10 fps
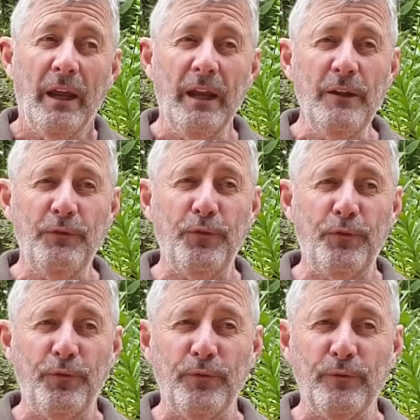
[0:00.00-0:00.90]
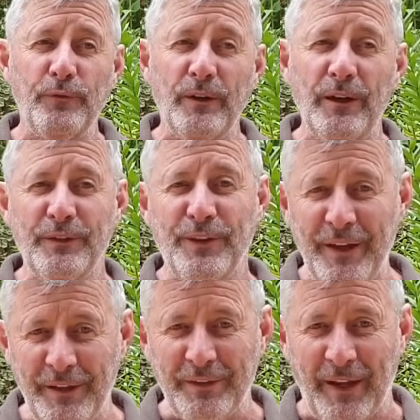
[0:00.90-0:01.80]
If
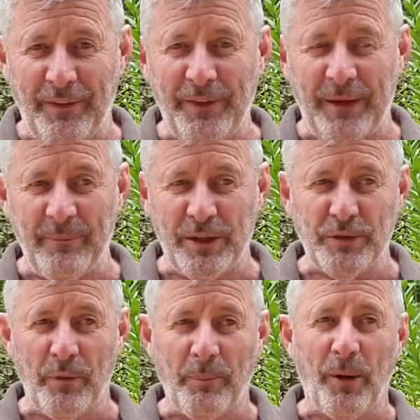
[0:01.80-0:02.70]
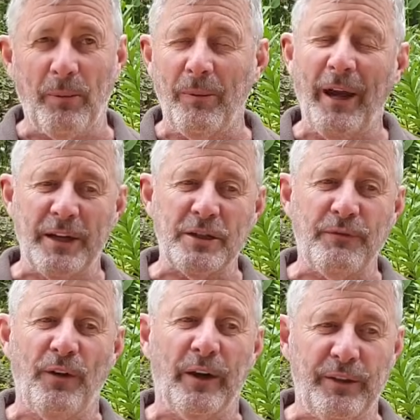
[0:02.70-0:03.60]
aesthetics aren't that much of a problem. I actually
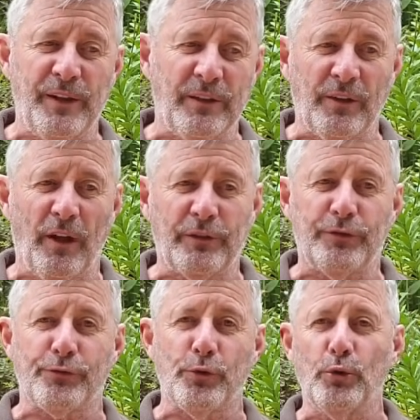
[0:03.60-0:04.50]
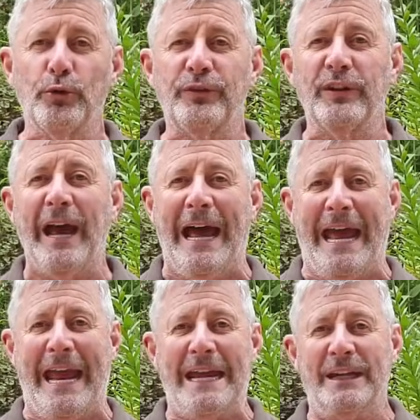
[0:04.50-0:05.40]
find things like straws and
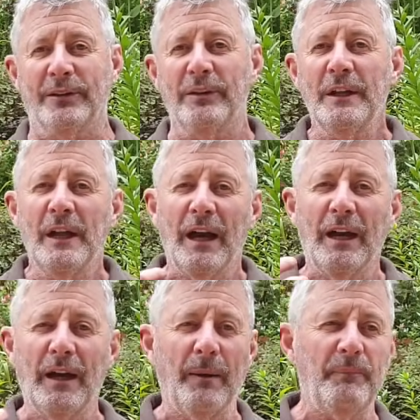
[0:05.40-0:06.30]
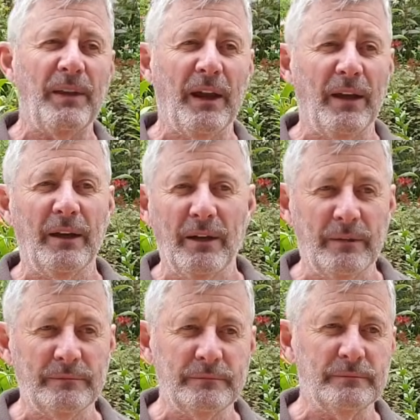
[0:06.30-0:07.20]
hay and uh, uh,
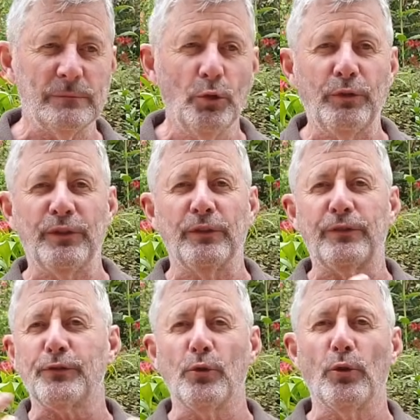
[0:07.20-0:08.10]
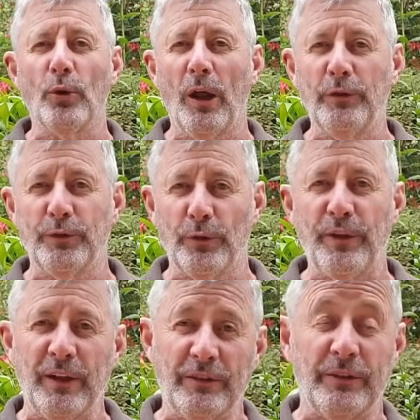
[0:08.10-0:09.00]
loosened straw, all those sort of
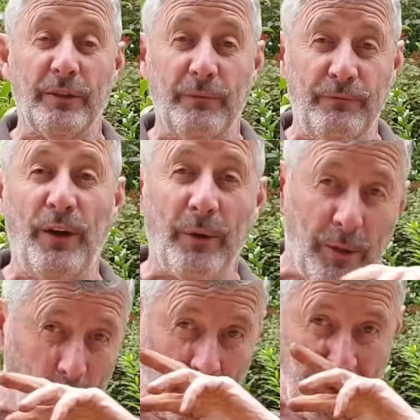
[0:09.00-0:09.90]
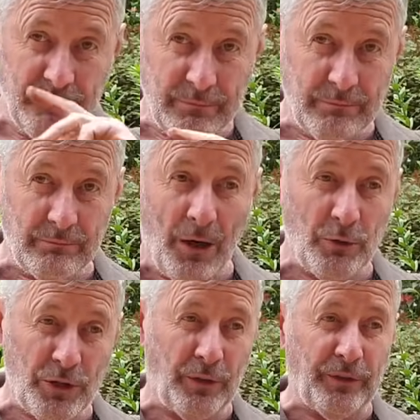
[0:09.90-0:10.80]
things, is a very good
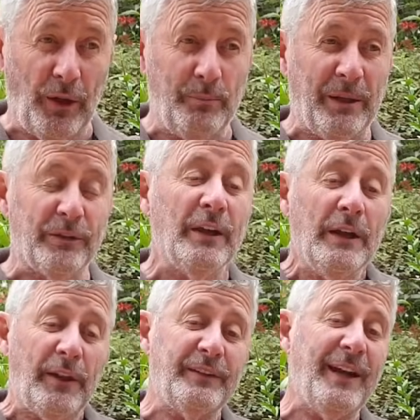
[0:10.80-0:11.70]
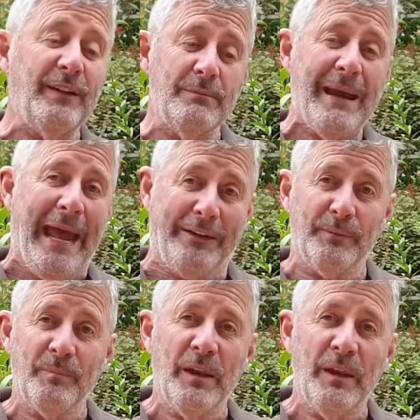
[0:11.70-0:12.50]
mulch on a slope because they tend to mat